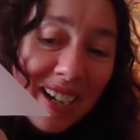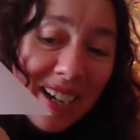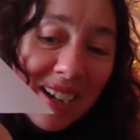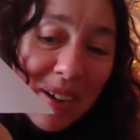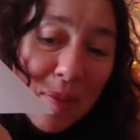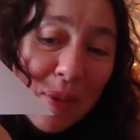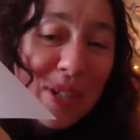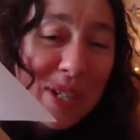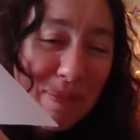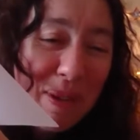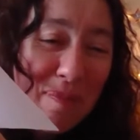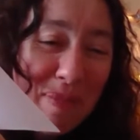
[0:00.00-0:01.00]
Uh,
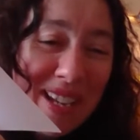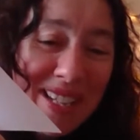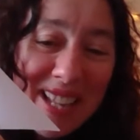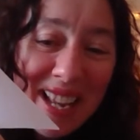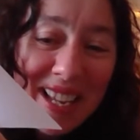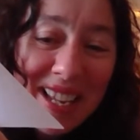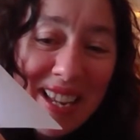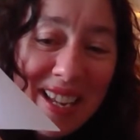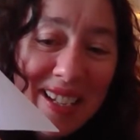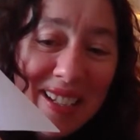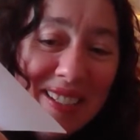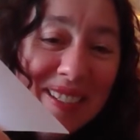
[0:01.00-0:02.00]
water bomb base. Thank
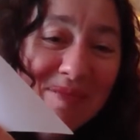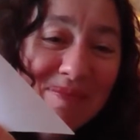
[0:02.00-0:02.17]
you.